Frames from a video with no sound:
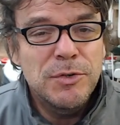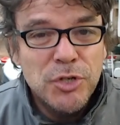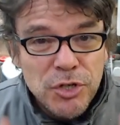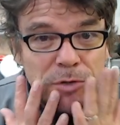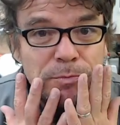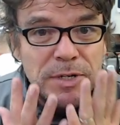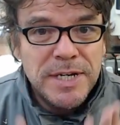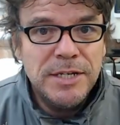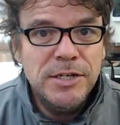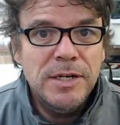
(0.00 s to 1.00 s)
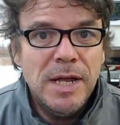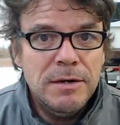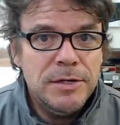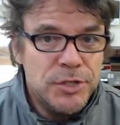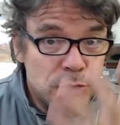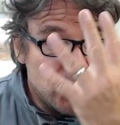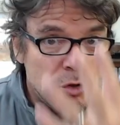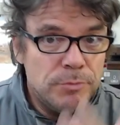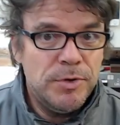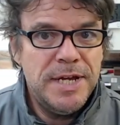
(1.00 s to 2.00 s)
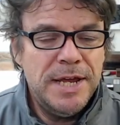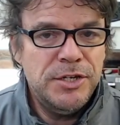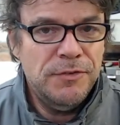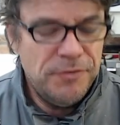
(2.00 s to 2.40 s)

you should protect your lungs you should protect your